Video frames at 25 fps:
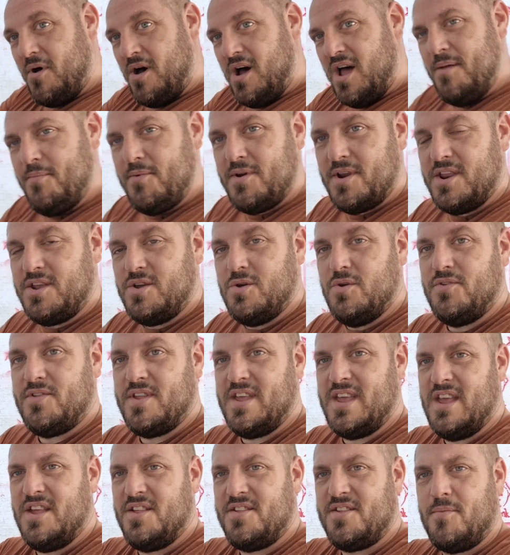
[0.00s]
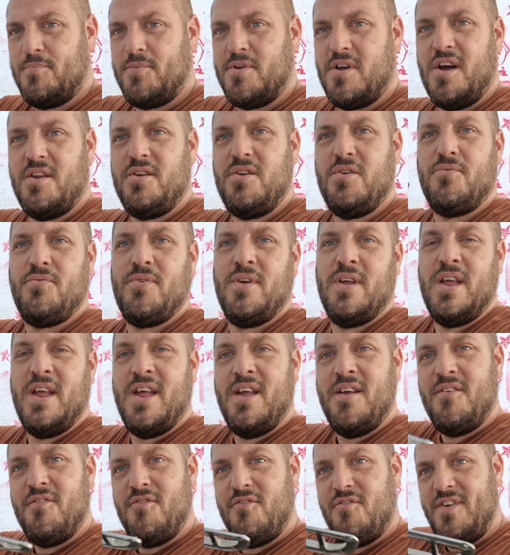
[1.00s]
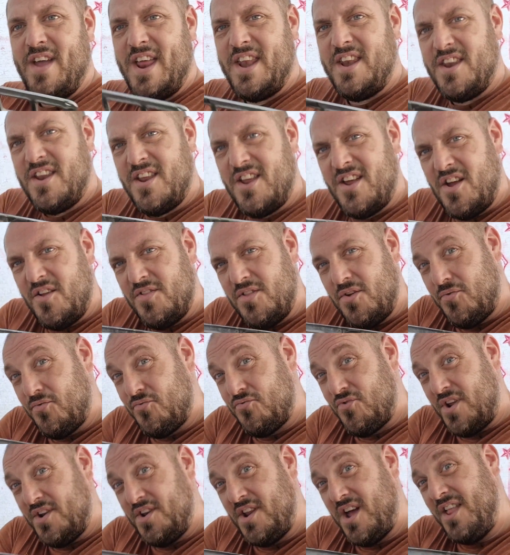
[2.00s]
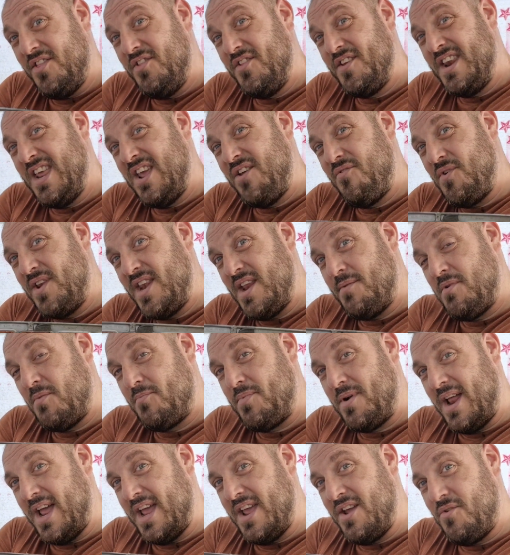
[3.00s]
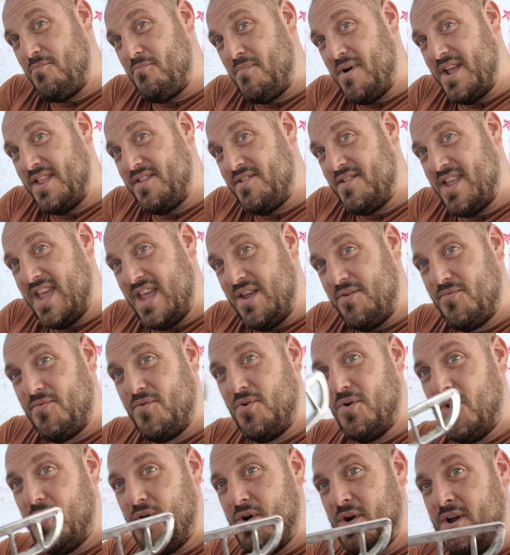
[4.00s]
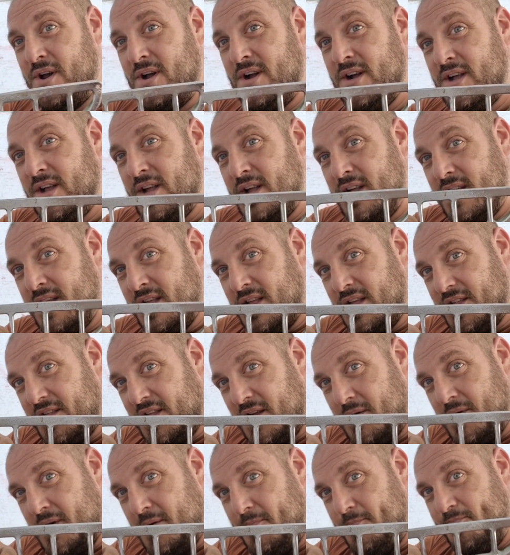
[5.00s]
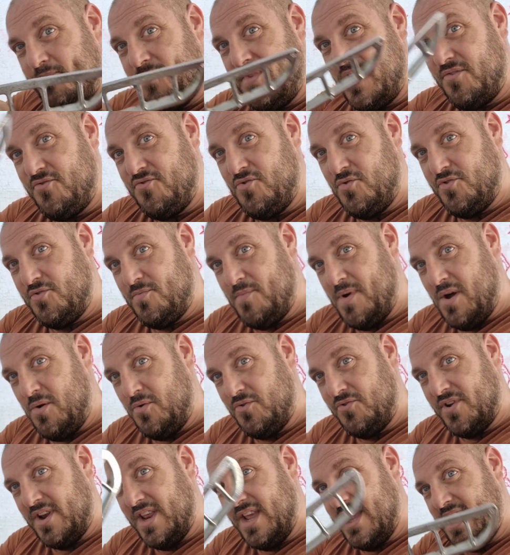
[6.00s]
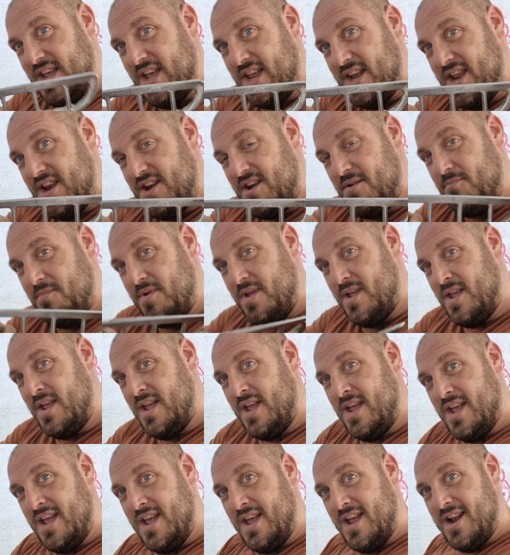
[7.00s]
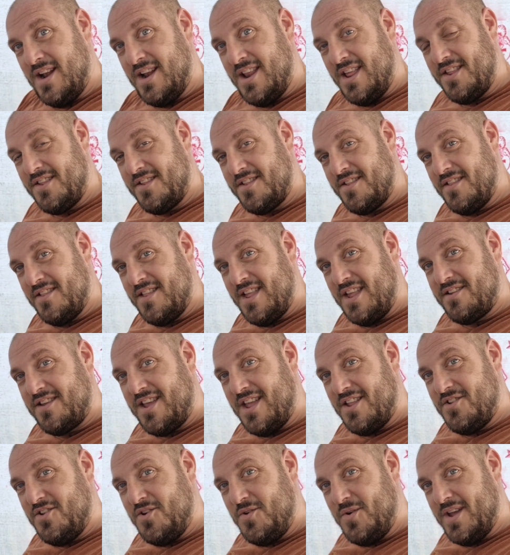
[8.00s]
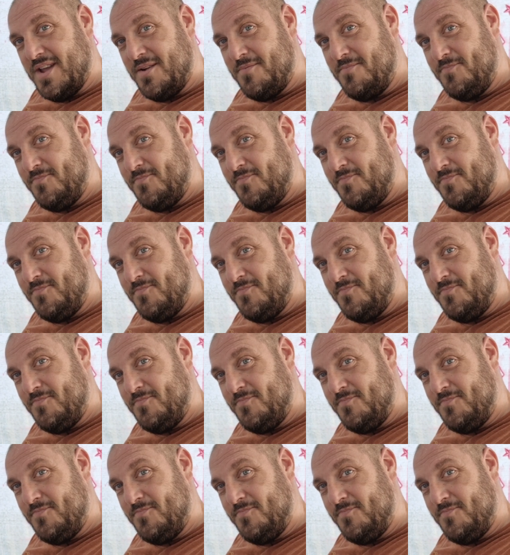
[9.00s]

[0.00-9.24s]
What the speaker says: But I'm going to use it as some kind of vent at the front underneath the number plate of my T4. So I've drilled some holes in it, and then let's get to it.